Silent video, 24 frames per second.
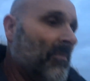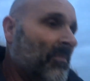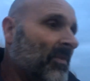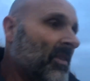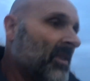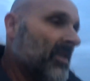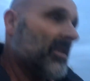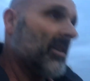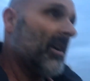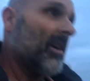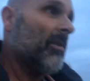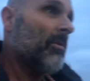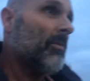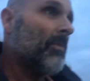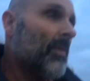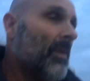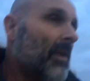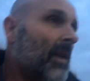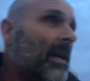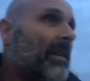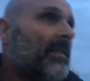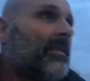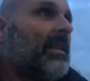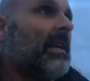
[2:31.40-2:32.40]
So
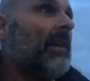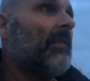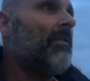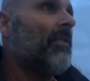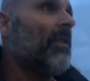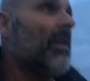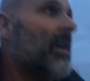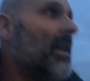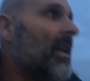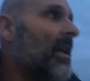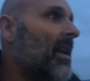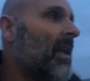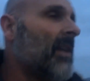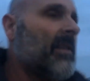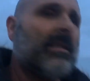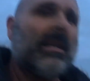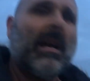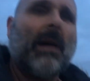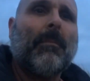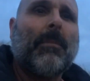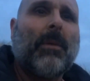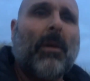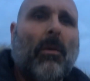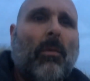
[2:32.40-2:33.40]
let's give you a little
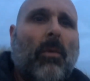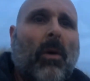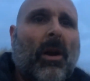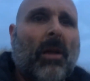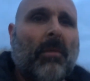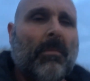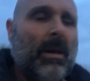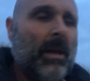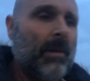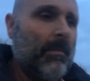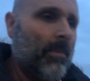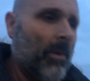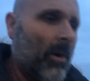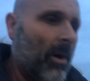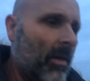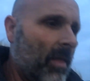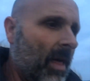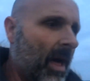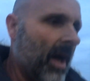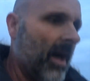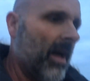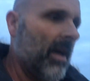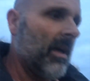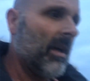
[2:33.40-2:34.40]
example of what I mean by
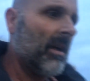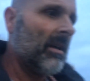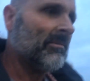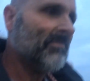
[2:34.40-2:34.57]
that.